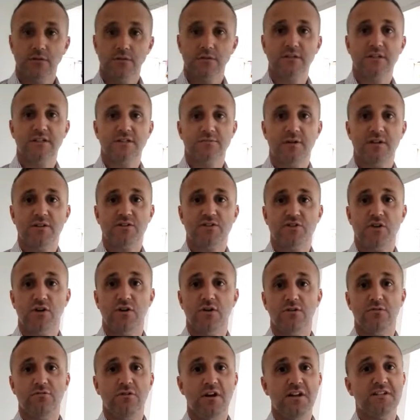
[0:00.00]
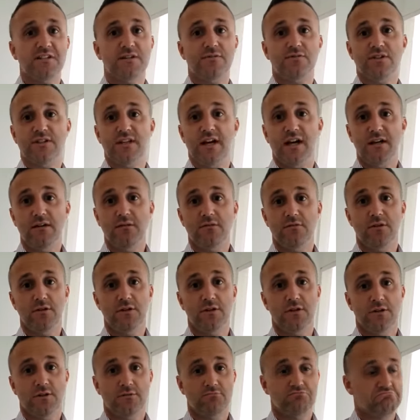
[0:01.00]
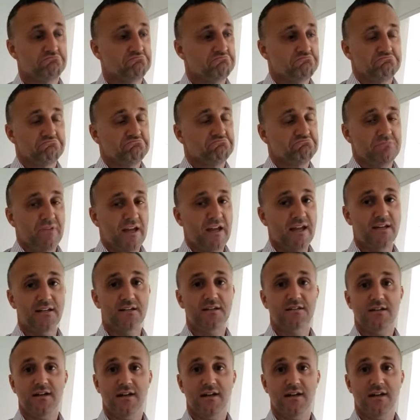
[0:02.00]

6 months, so it runs every day, and